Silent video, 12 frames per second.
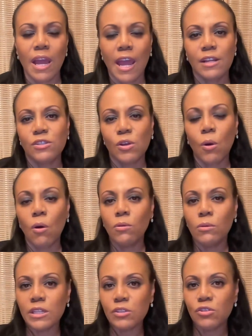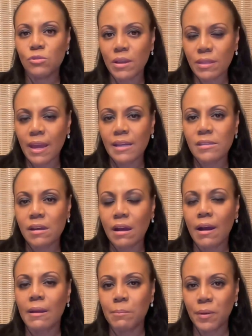And so only during that
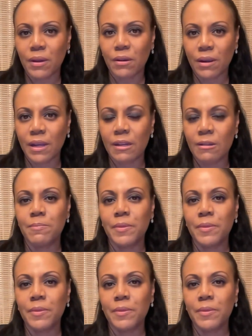time period